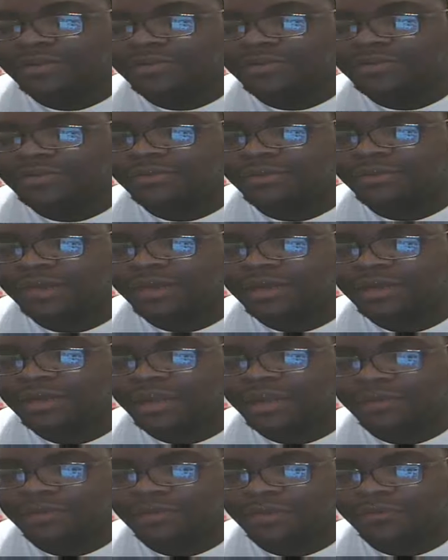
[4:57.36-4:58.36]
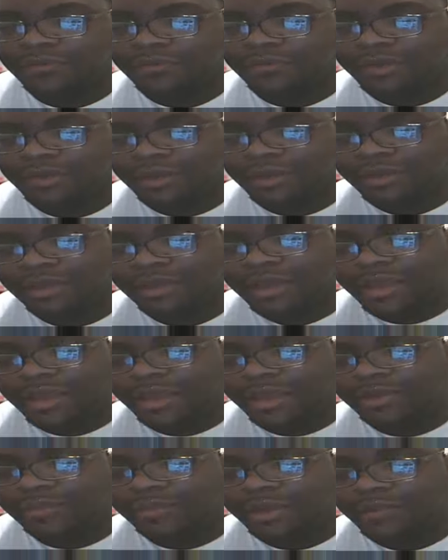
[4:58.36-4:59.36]
YouTuber by the name of uh,
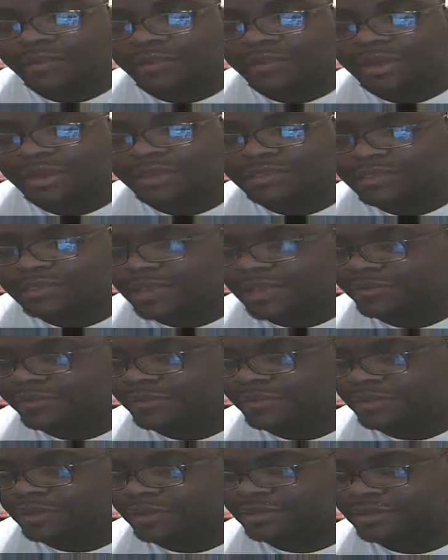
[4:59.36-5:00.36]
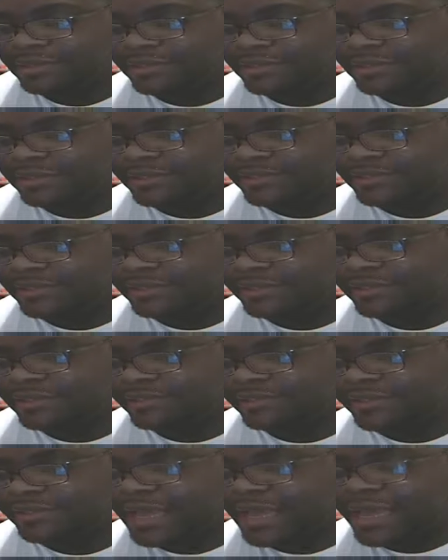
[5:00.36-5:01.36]
LMA187 uh, suggested it to
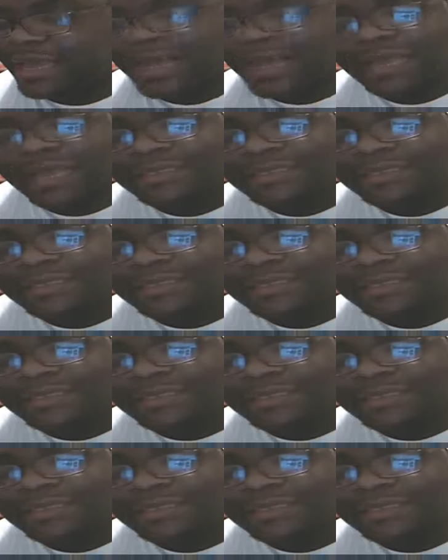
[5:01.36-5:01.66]
me. I